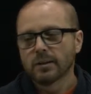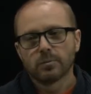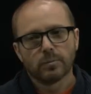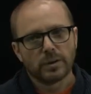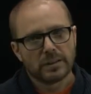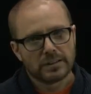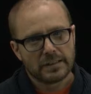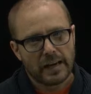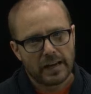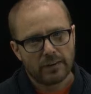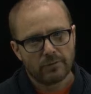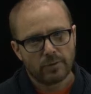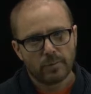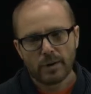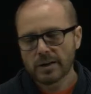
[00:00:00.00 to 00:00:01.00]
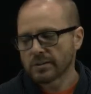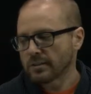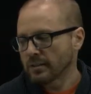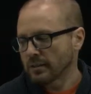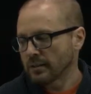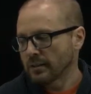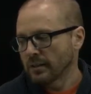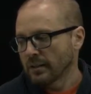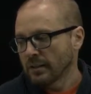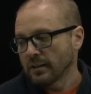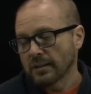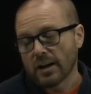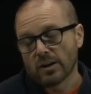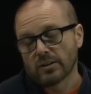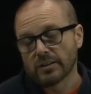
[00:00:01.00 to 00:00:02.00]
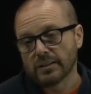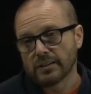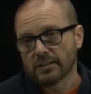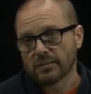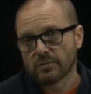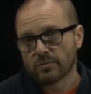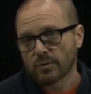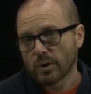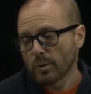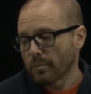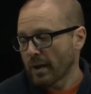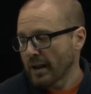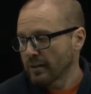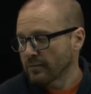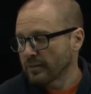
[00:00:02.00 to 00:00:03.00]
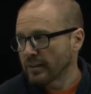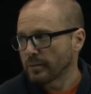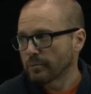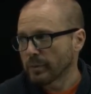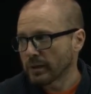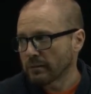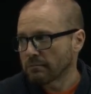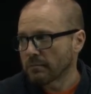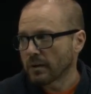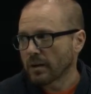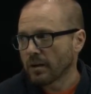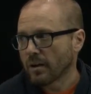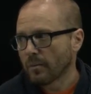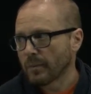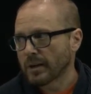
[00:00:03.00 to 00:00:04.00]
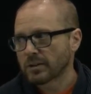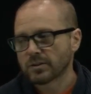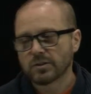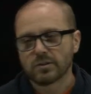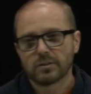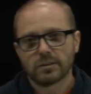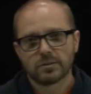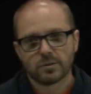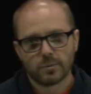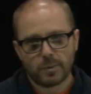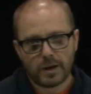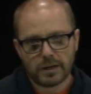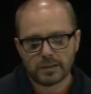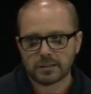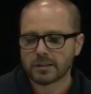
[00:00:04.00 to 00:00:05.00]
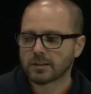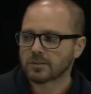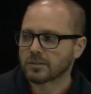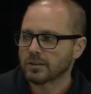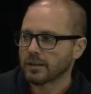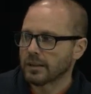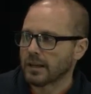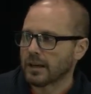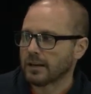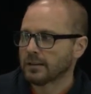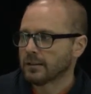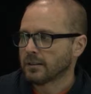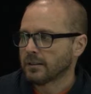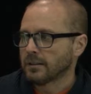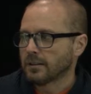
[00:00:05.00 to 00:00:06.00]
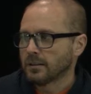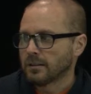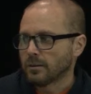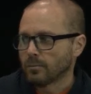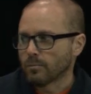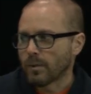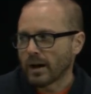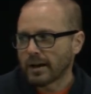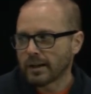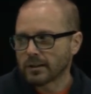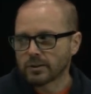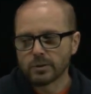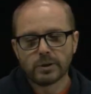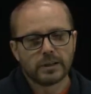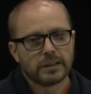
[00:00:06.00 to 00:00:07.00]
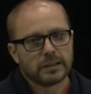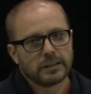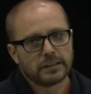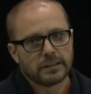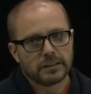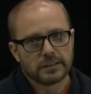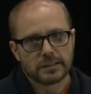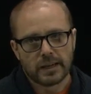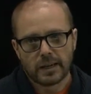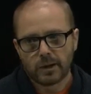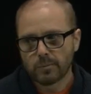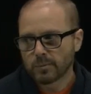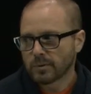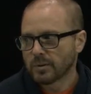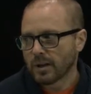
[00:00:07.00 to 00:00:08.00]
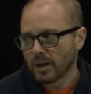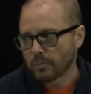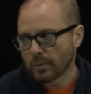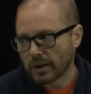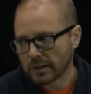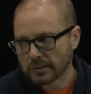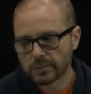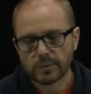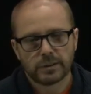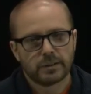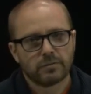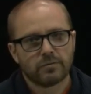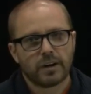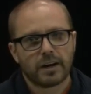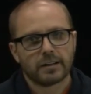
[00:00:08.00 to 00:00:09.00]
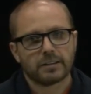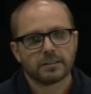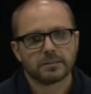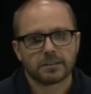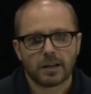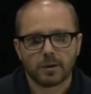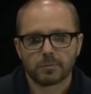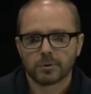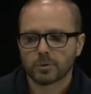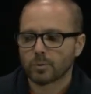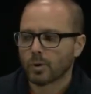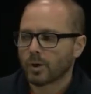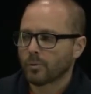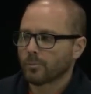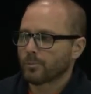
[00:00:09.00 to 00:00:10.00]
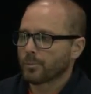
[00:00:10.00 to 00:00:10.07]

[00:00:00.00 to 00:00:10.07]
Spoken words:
because that information not only is for your benefit, but I'll make sure that you're paying attention to that by including it in the exams and possibly the final exam as well.